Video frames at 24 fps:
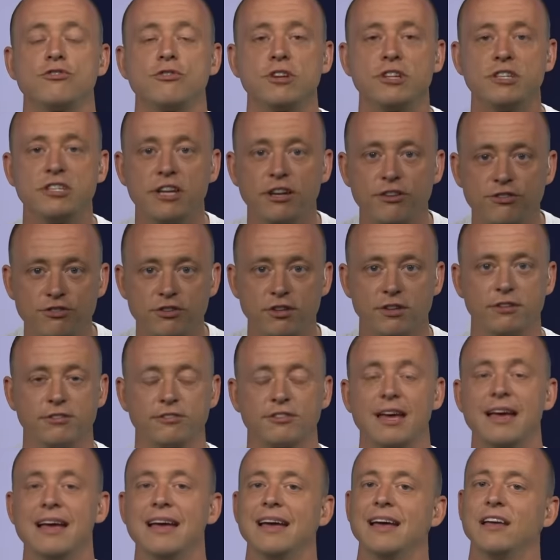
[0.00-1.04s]

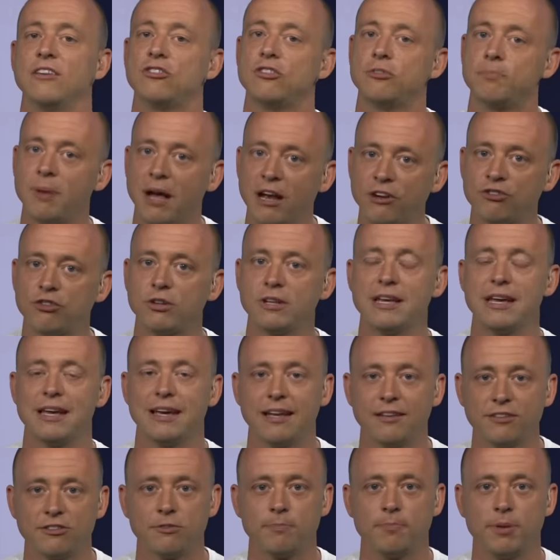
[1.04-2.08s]
traditions, especially
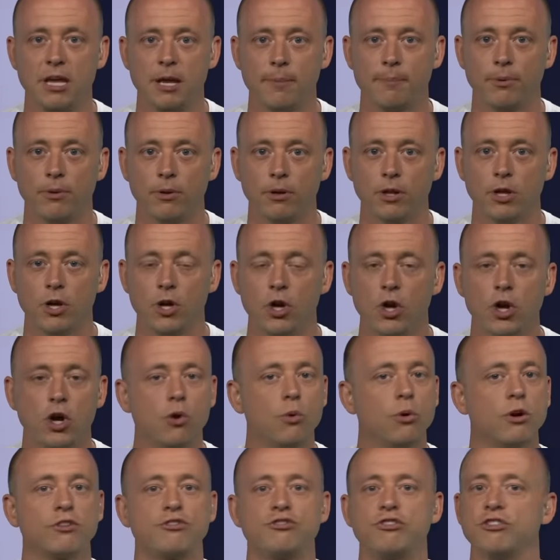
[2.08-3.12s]
against people
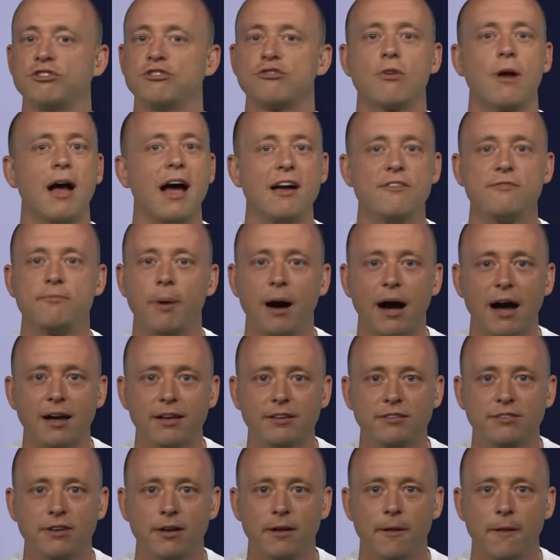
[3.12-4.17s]
who are just
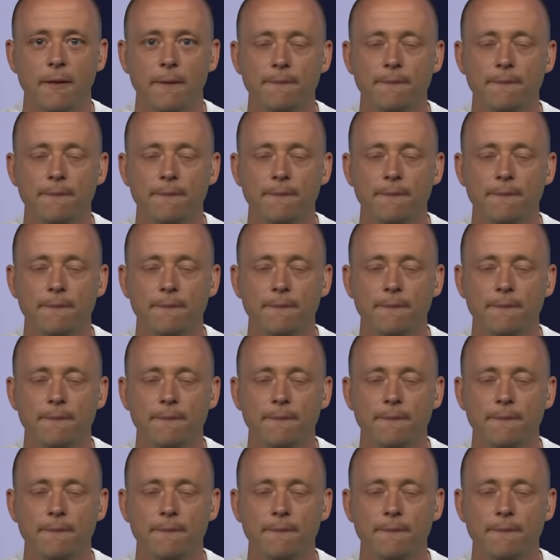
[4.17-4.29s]
drive-bys.